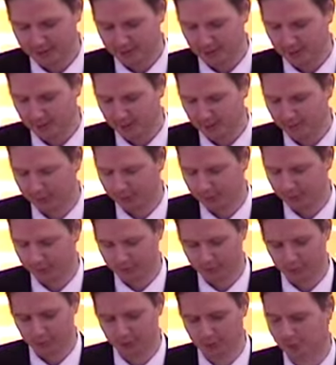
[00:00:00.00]
Whatever the
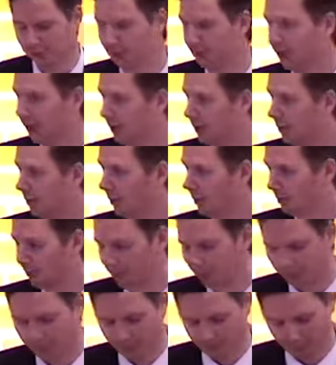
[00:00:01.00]
future holds, I know I will
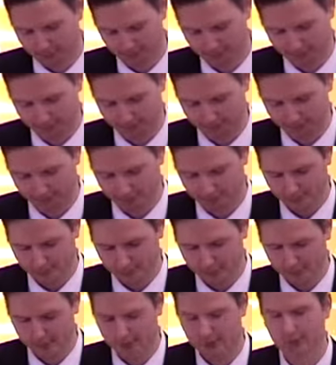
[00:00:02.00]
love them.
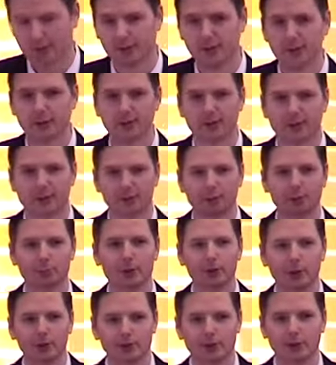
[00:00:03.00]
Is this what
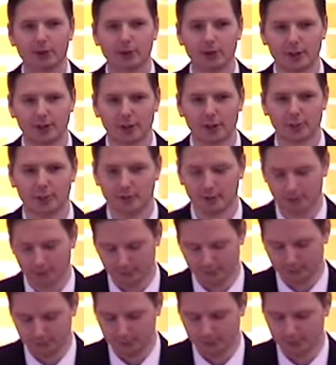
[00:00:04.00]
Paul is talking about in
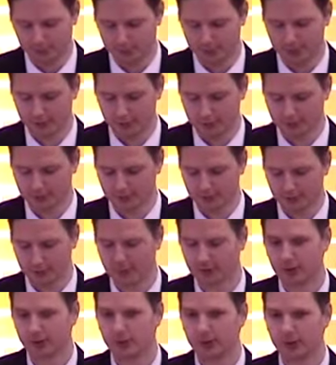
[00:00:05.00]
1 Corinthians?
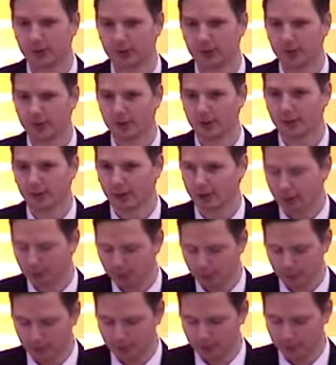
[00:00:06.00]
I think
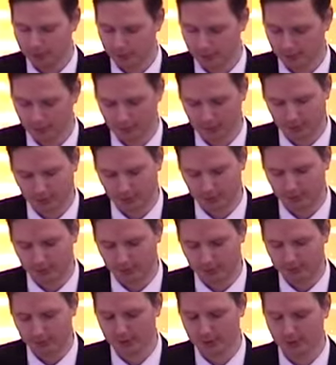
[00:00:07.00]
Paul is talking about a
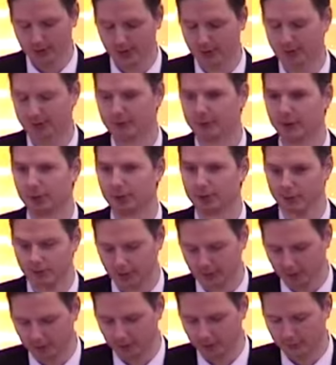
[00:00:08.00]
bigger concept
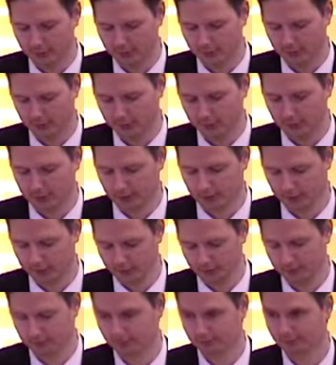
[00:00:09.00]
than love as a
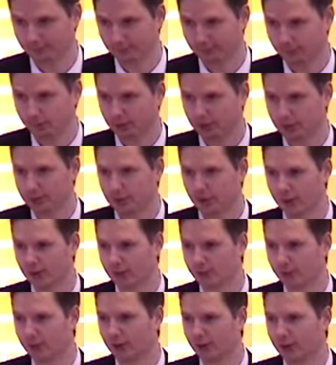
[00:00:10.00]
feeling. He's talking
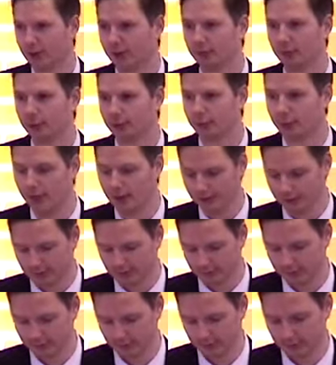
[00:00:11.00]
about love in
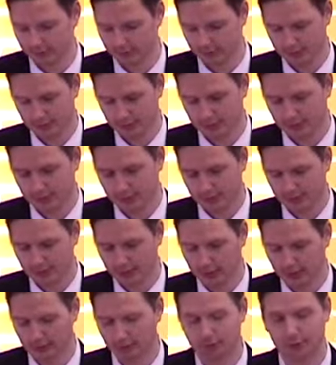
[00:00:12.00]
practice.
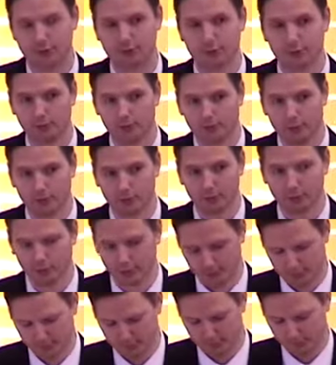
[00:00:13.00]
Love is a
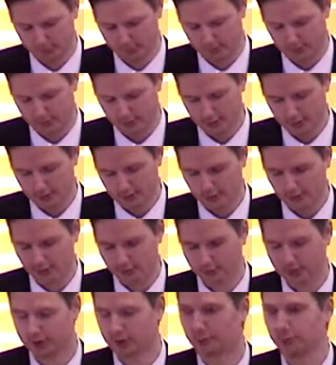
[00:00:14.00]
verb. Love
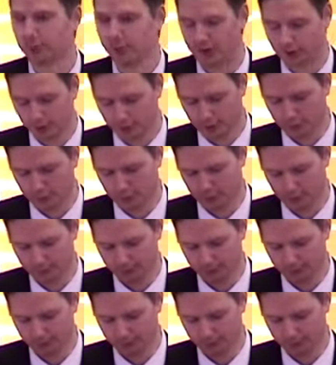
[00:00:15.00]
is something that you do.